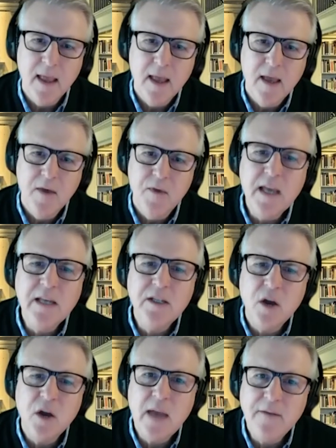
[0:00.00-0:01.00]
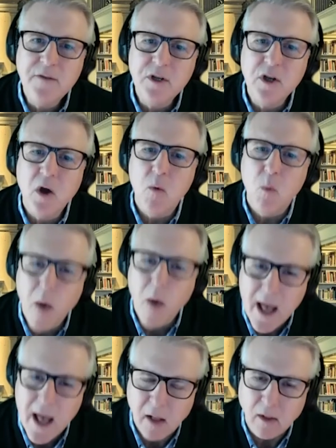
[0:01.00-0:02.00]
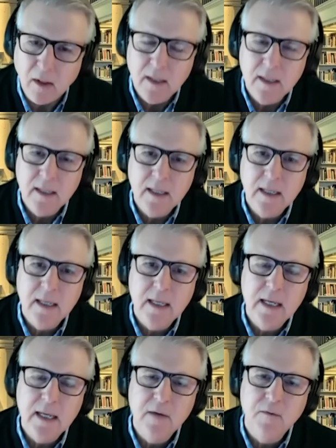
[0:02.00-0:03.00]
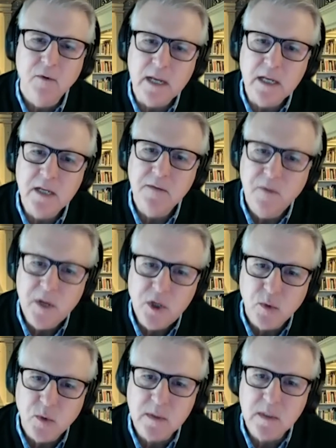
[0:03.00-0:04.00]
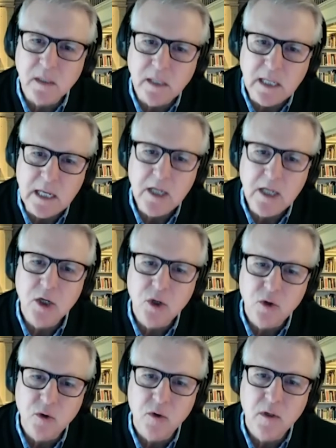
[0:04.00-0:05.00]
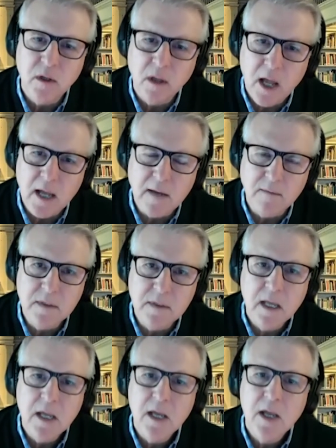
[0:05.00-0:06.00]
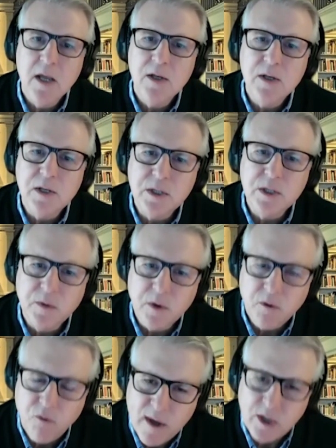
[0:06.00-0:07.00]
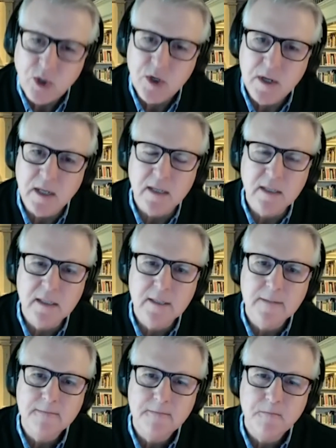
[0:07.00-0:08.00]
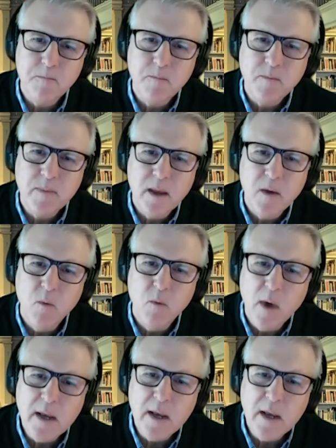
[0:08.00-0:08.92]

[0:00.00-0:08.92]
Things don't have to go well for individuals to lead good lives. So the question is, what does